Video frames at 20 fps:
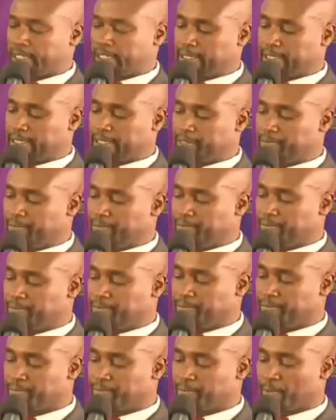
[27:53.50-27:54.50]
they are saying.
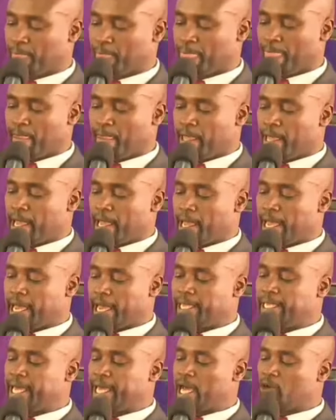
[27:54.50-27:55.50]

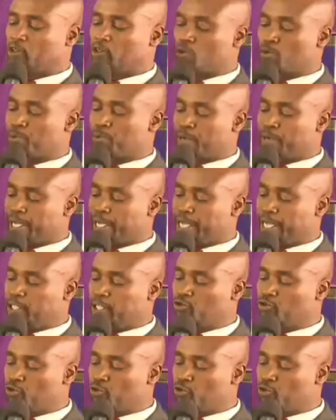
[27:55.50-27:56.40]
And they are also praying